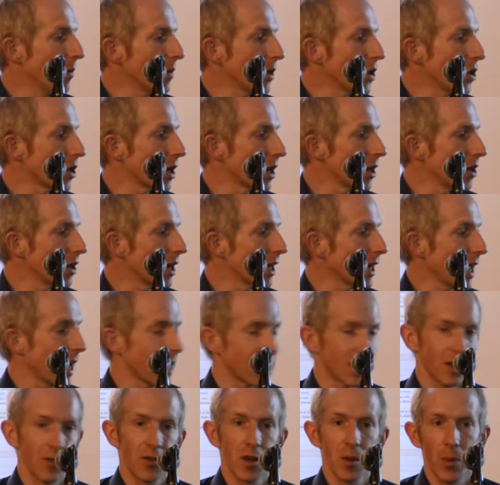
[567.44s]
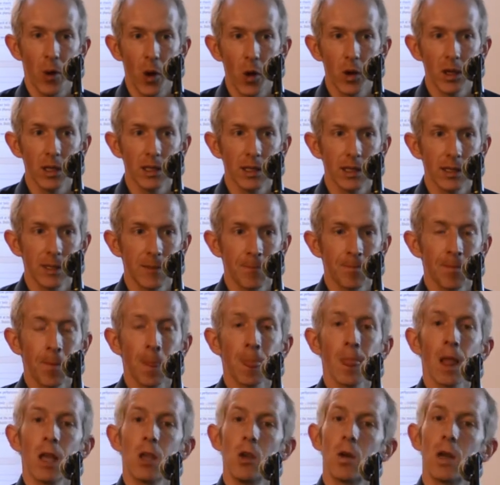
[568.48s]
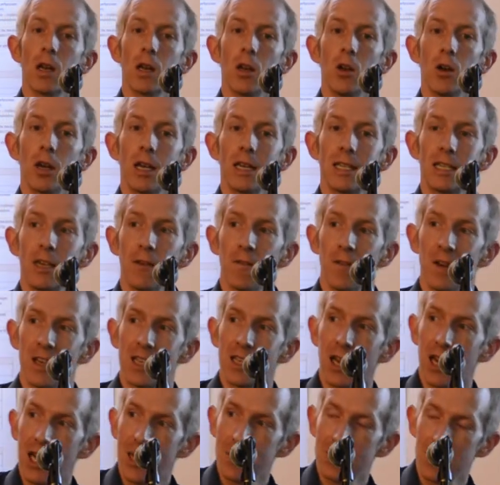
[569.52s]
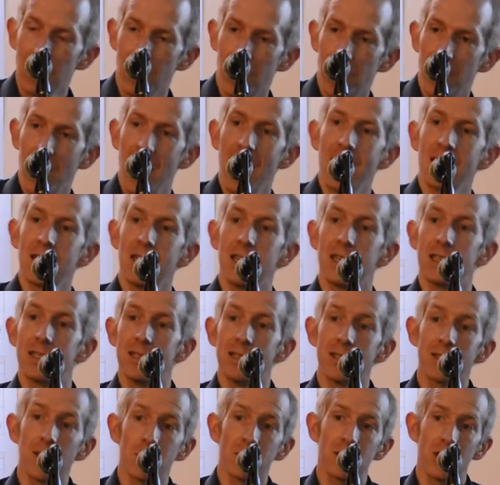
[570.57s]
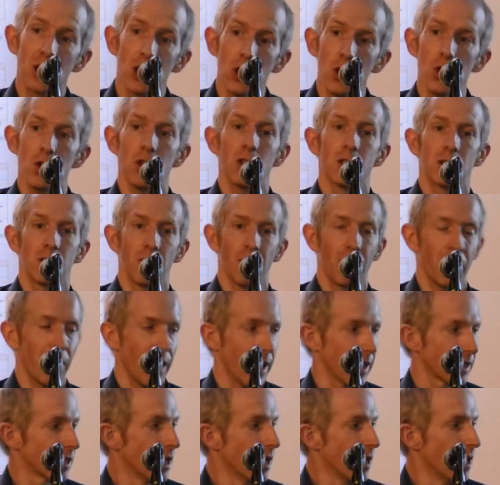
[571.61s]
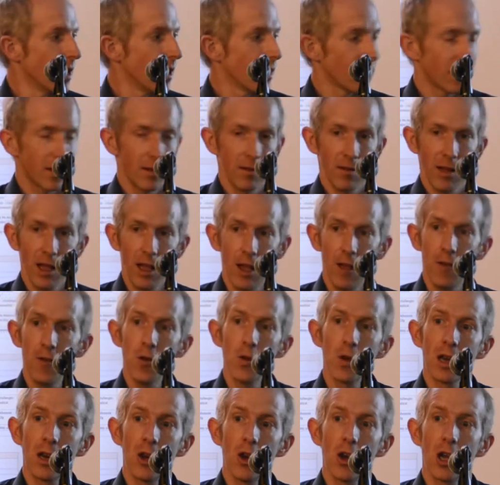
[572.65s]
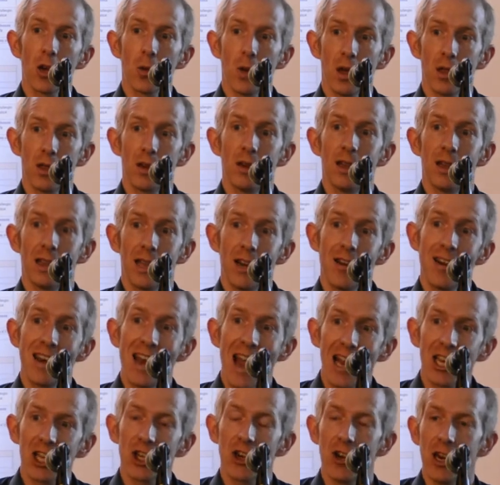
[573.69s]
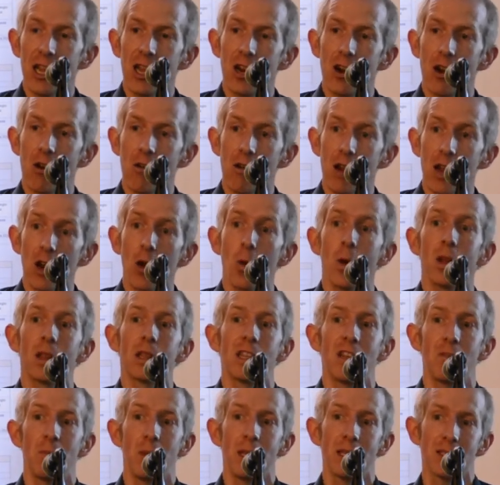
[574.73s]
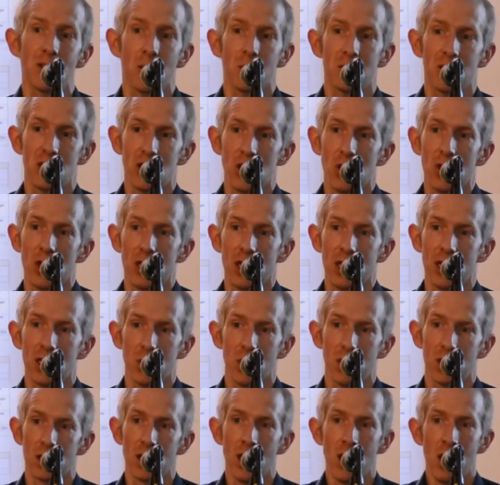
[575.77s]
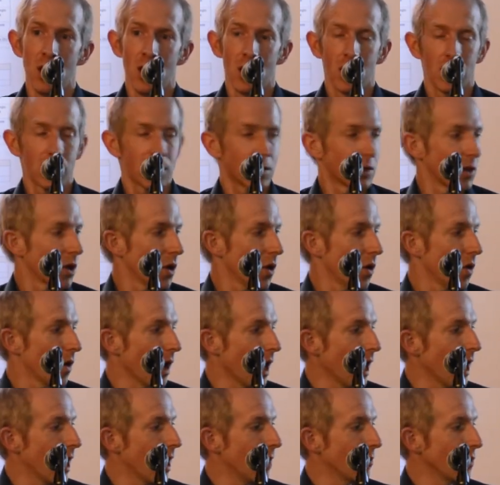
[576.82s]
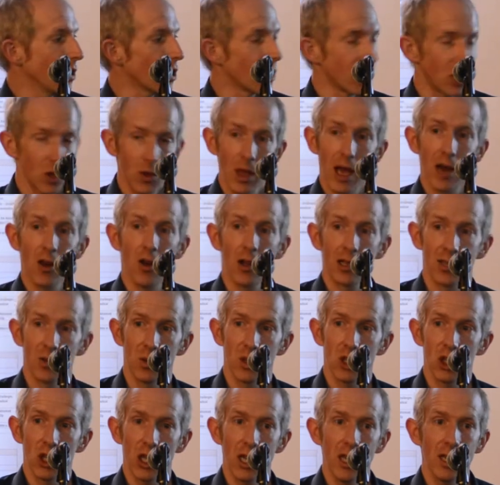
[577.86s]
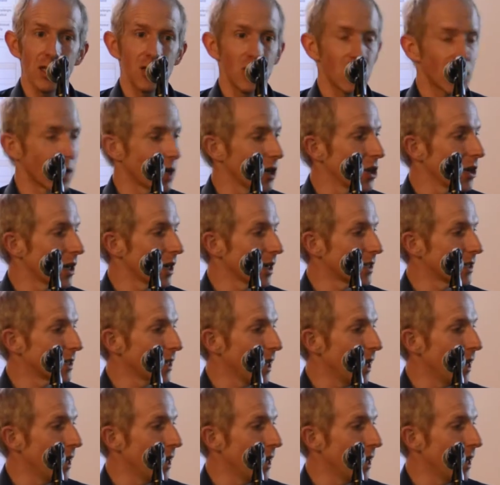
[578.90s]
You can look at additive components. You can look at different types of fat and substitutions of fat. You can look at whether they're naturally occurring or whether they've been substituted into it. So you can do that also with cheese. You can look at